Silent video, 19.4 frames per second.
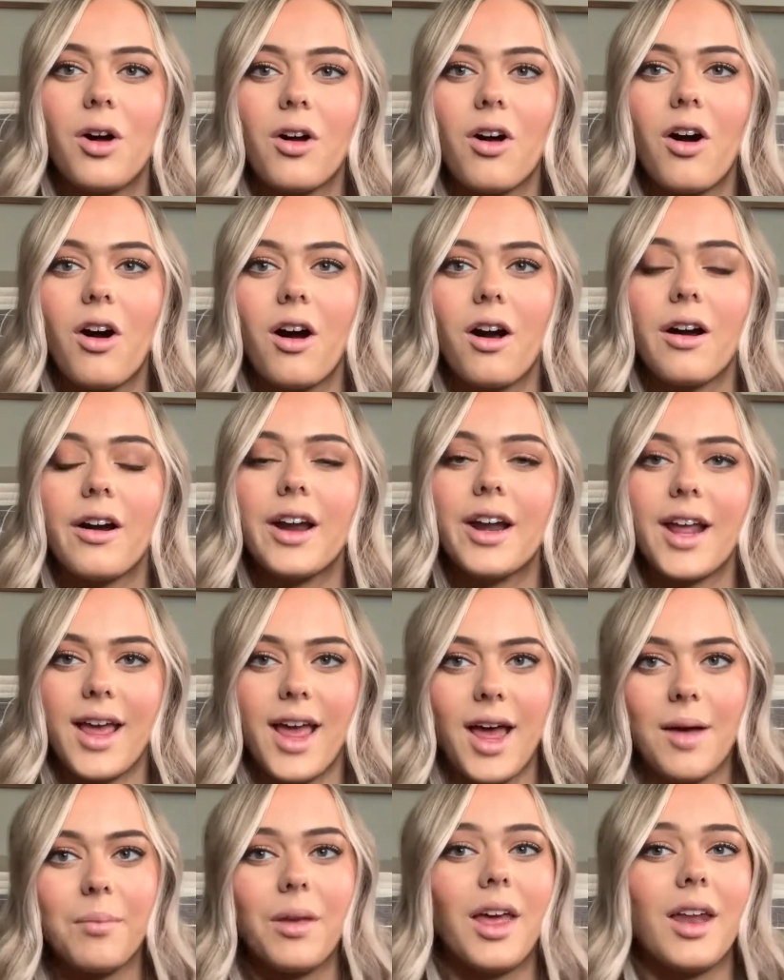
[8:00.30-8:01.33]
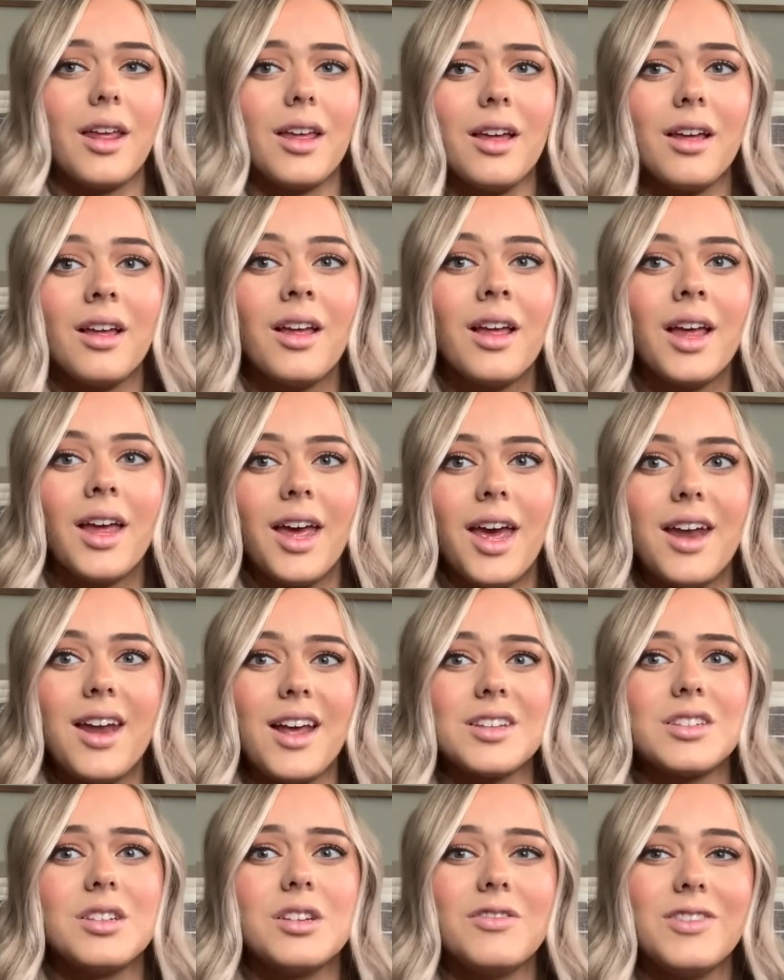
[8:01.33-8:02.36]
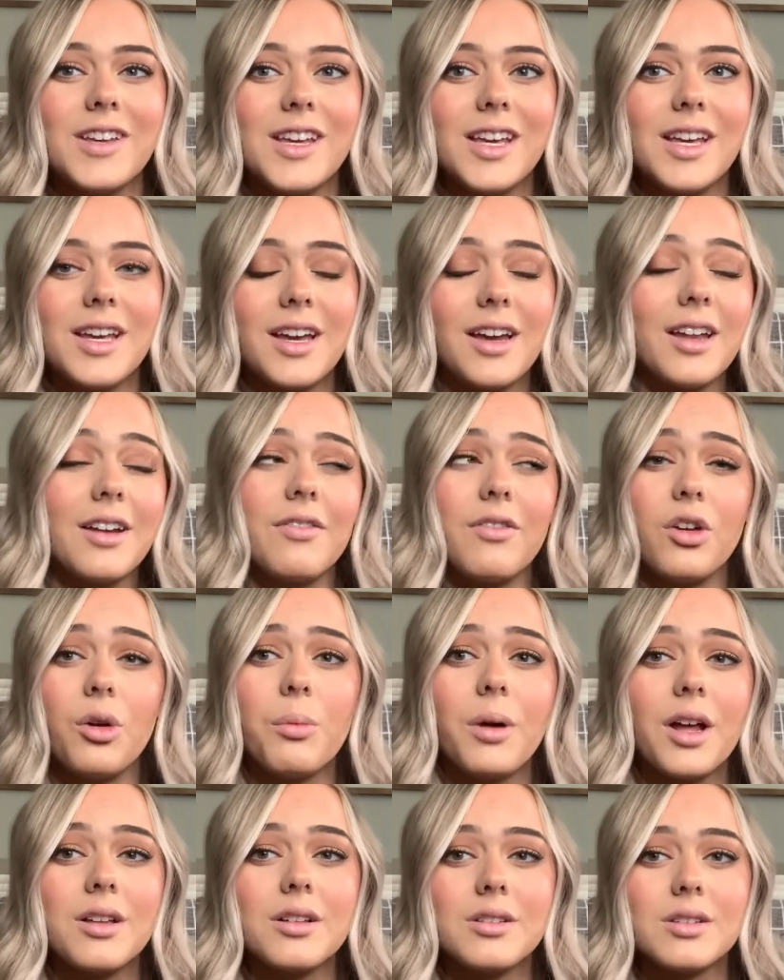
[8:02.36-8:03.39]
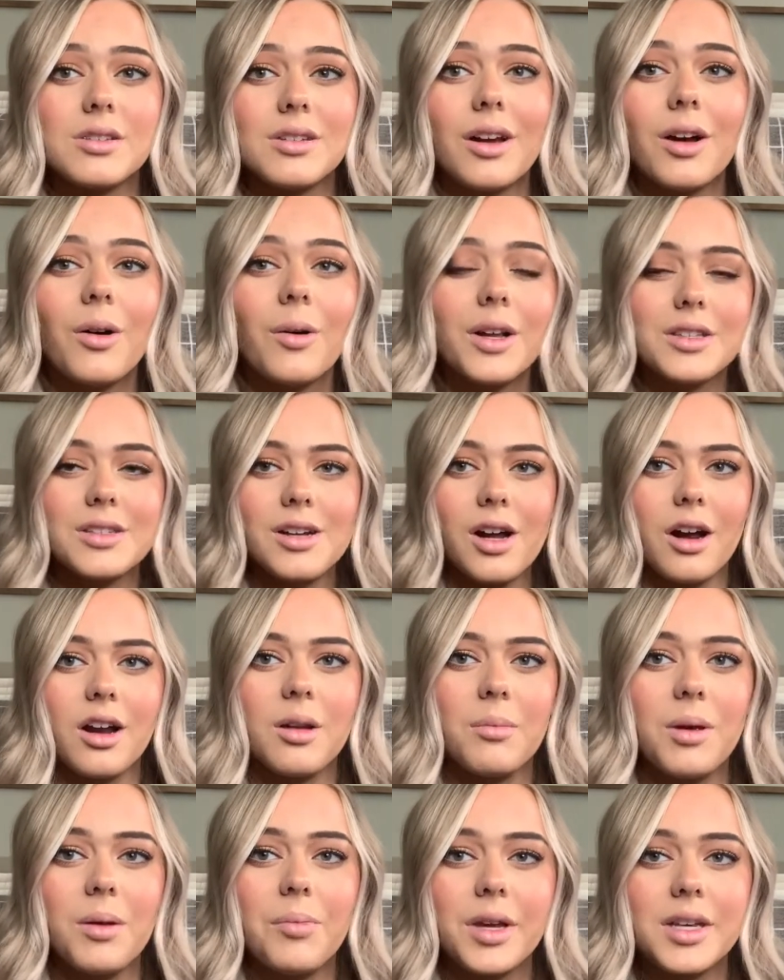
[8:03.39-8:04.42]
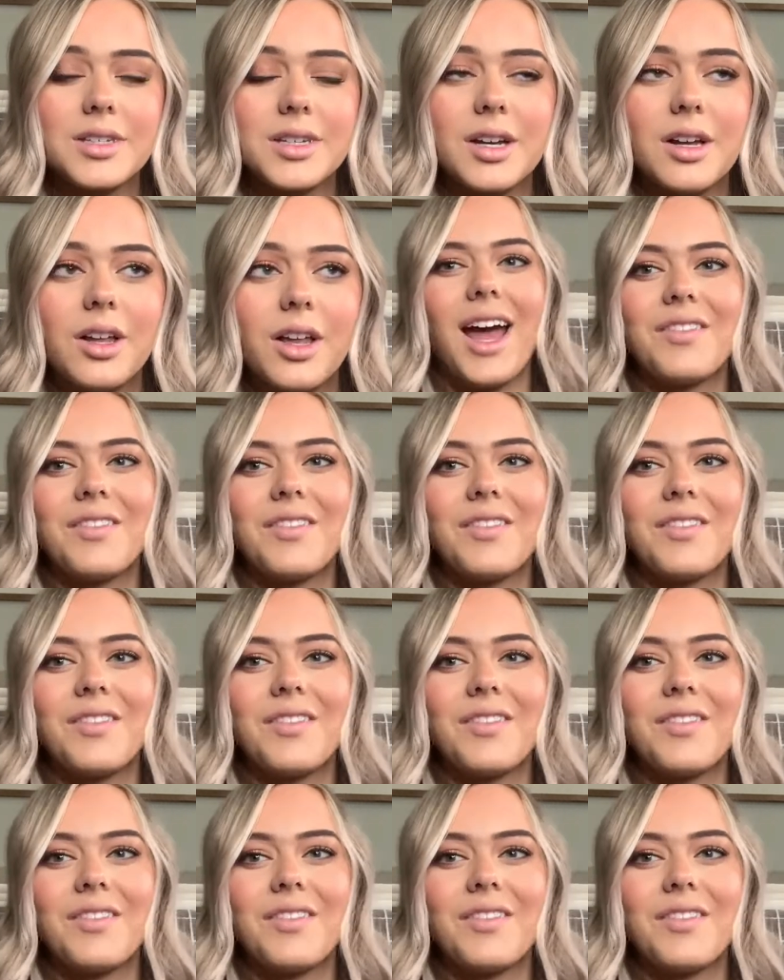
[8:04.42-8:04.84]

car and I am getting an SUV in a few months, so it's not gonna be a big deal.